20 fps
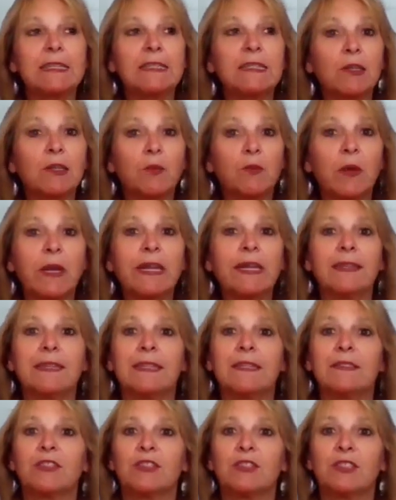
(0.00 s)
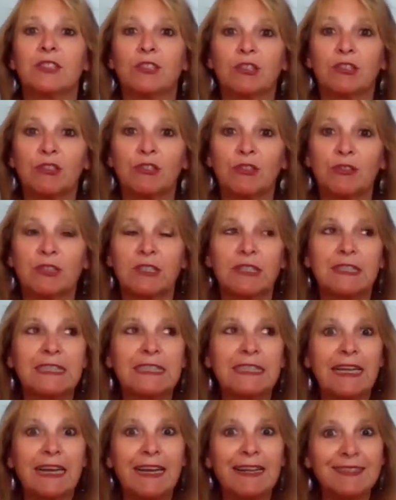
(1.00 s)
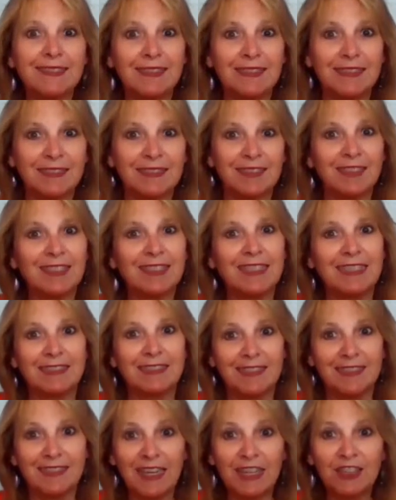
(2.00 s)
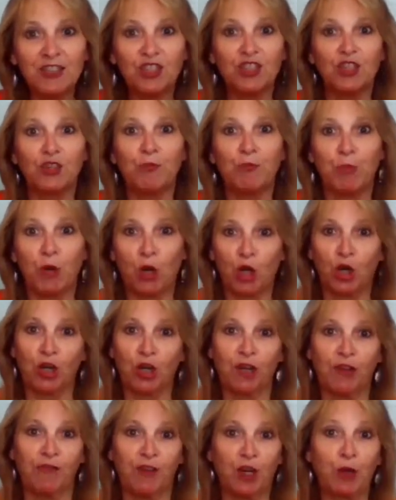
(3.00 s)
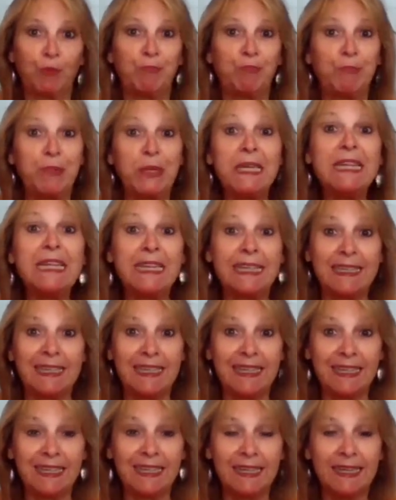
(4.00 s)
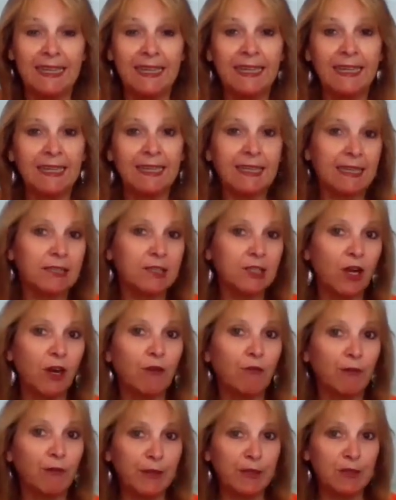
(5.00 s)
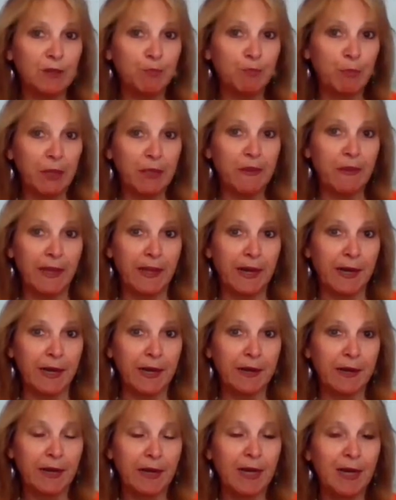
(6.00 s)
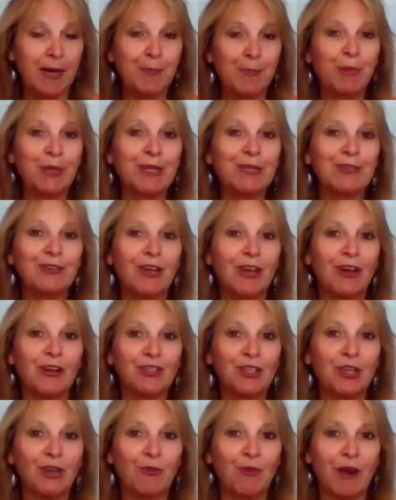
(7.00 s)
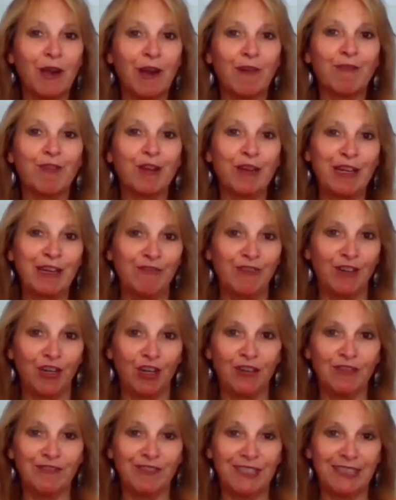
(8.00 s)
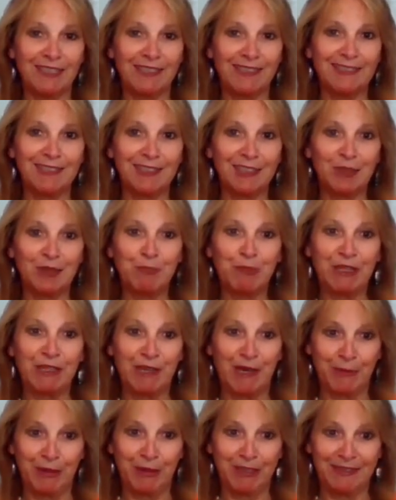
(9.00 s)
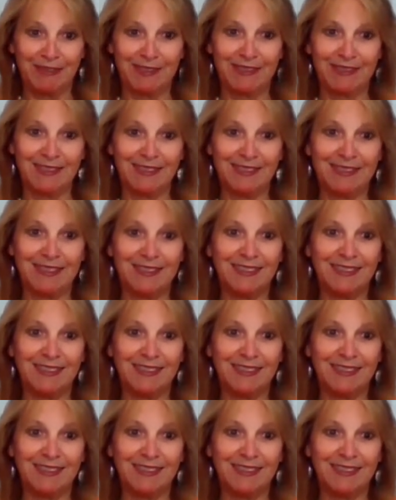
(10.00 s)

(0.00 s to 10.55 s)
It's awakening to the truth, to the essence, to the essential part of our being that has always been there, but is also ever evolving in its becomingness.